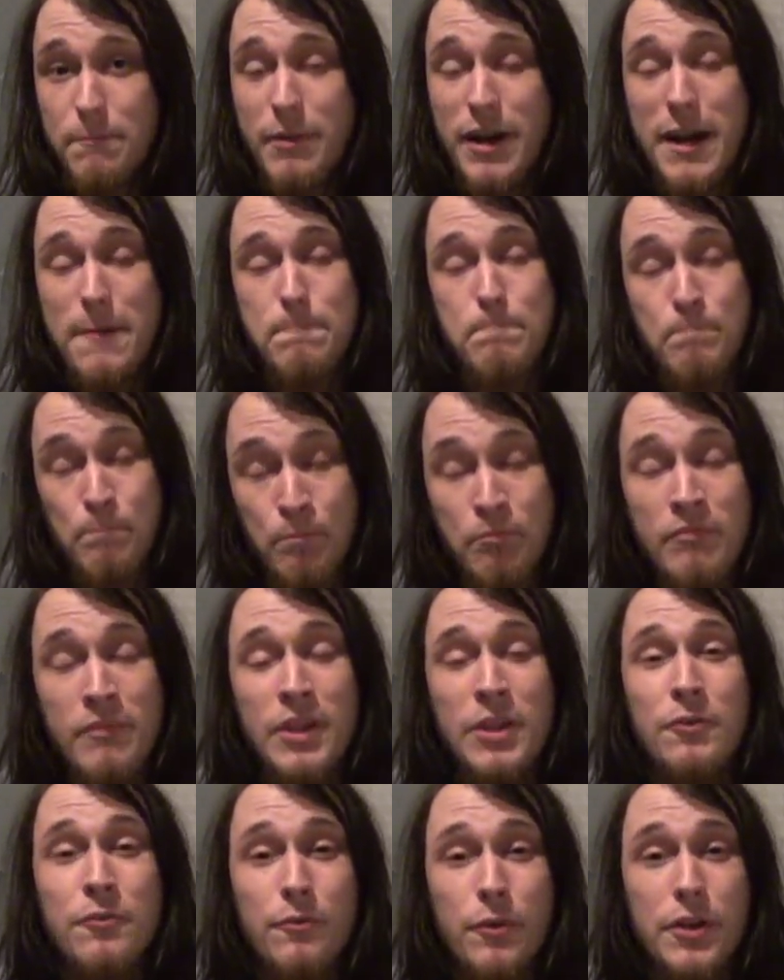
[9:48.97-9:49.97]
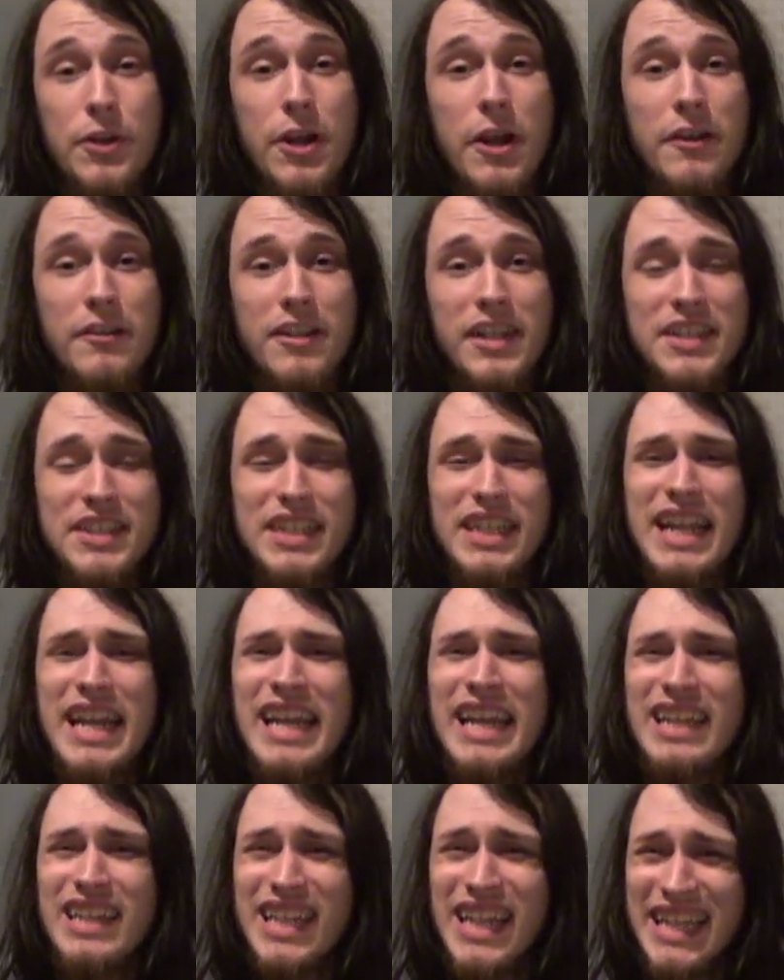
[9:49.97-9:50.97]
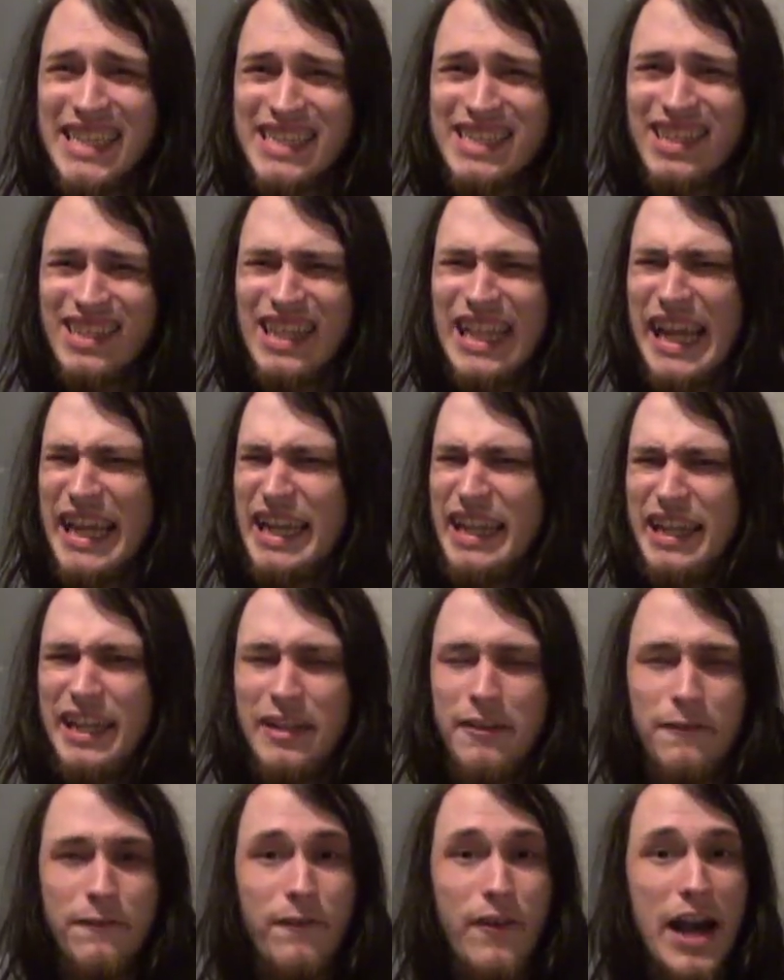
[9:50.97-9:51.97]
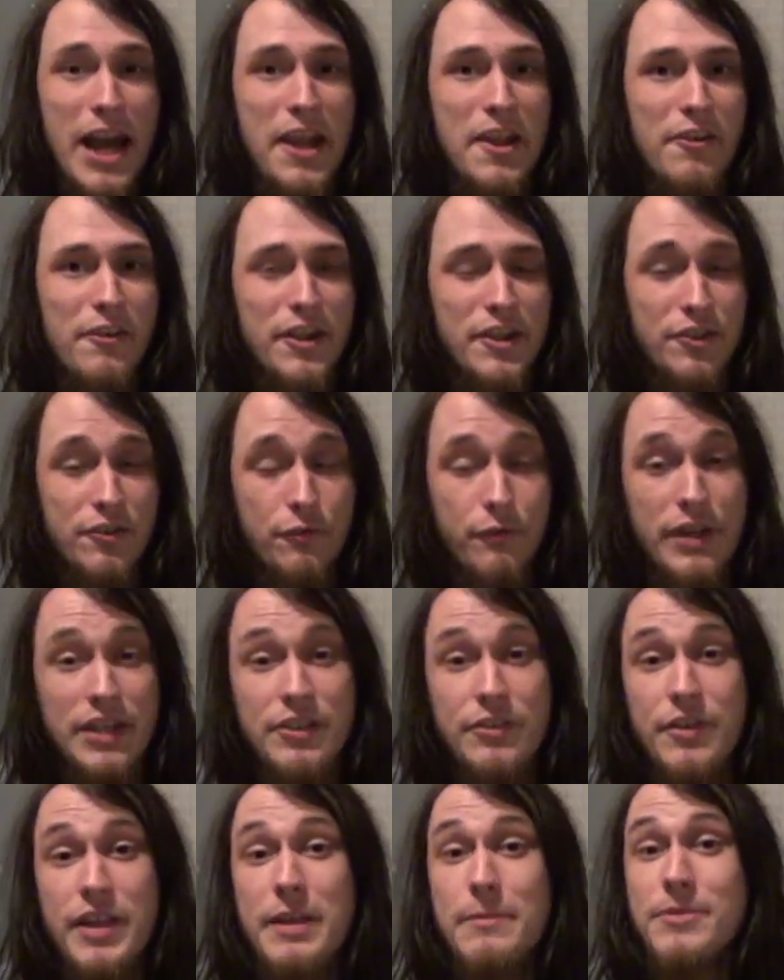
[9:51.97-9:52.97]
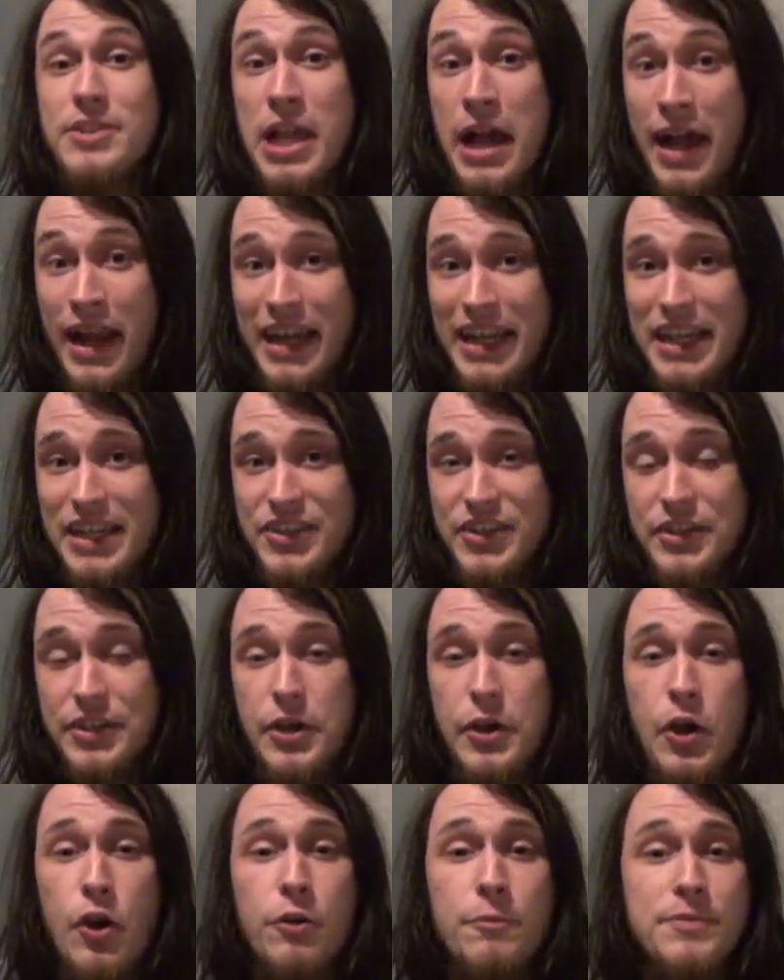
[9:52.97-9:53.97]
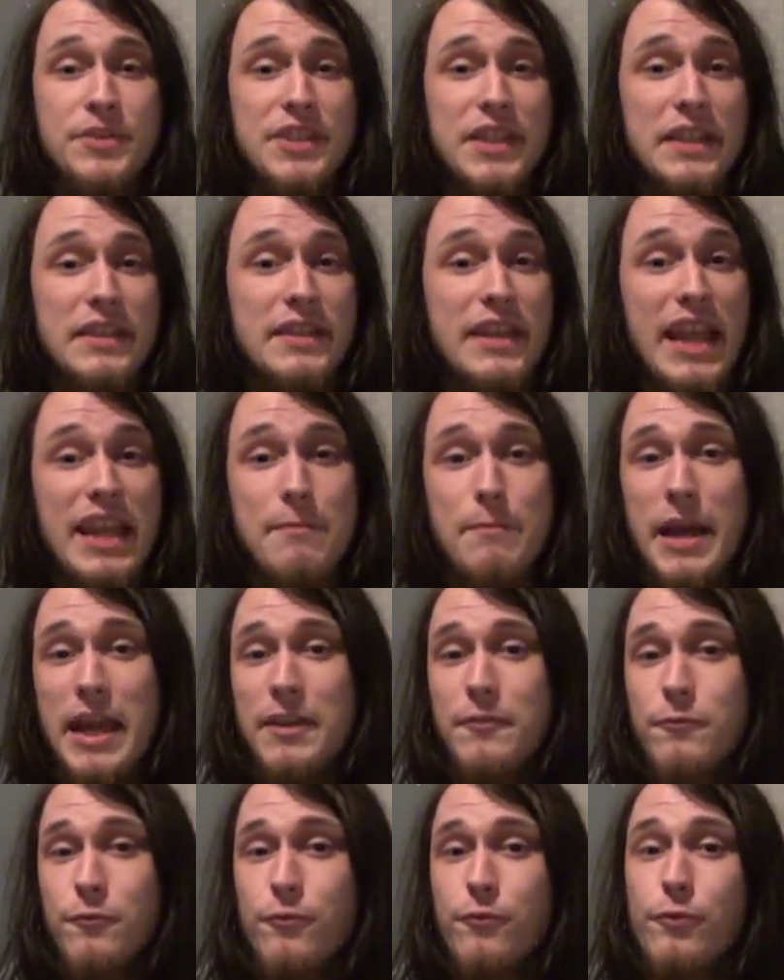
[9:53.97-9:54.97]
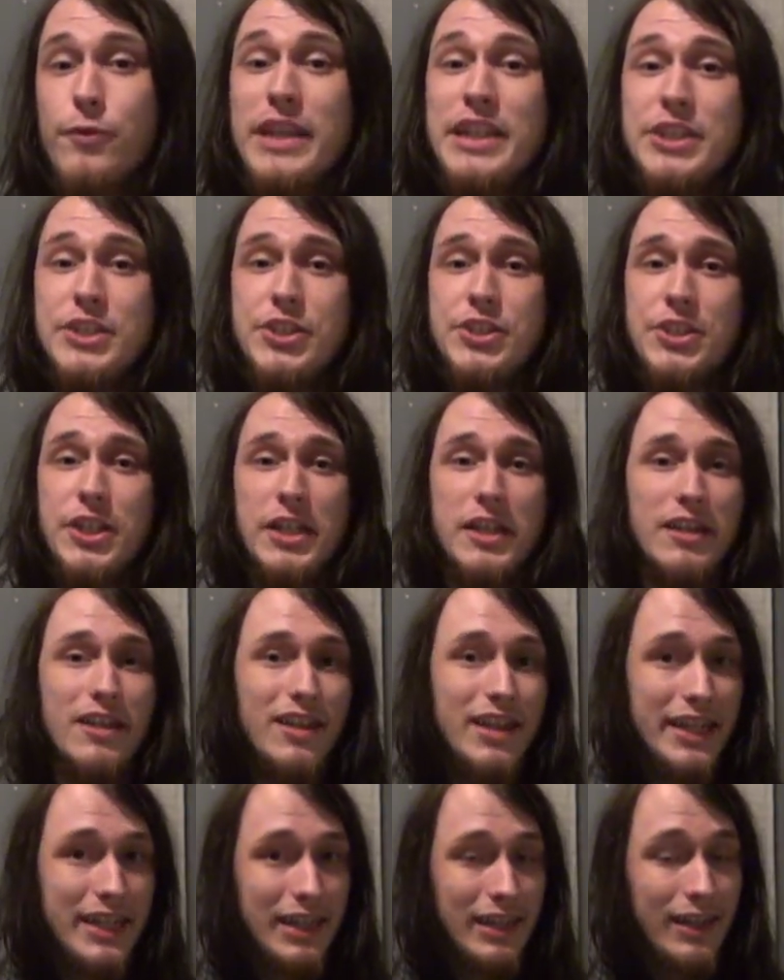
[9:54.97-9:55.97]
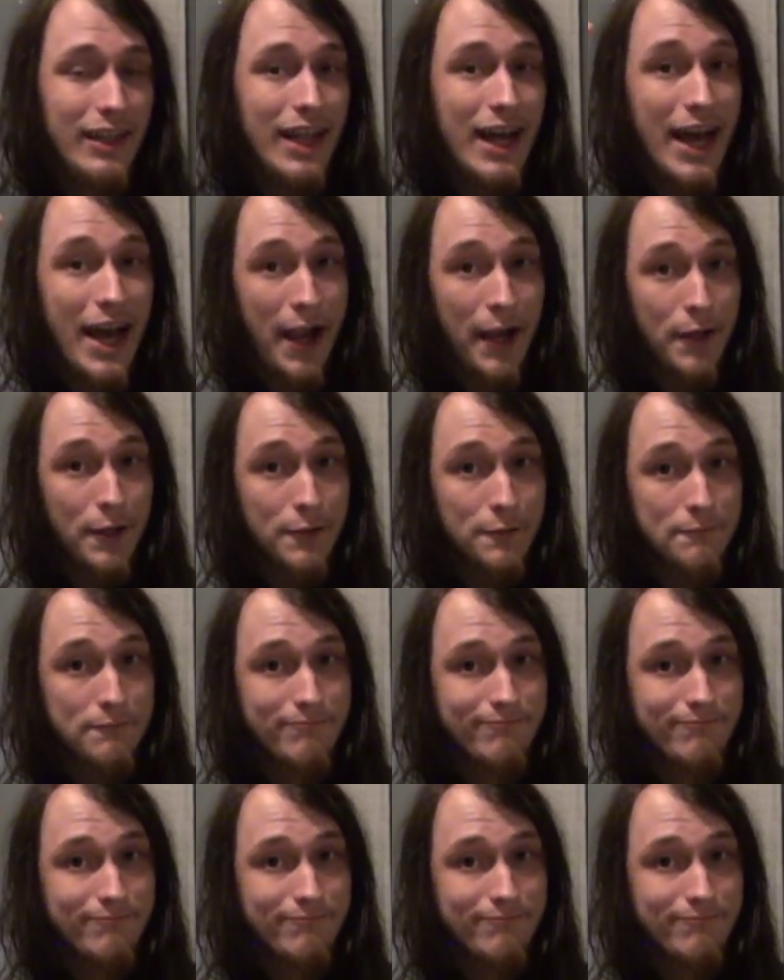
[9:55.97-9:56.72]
But regardless, let's light a little fire under Winterhymn's heinies in the hopes that they might reach a little higher.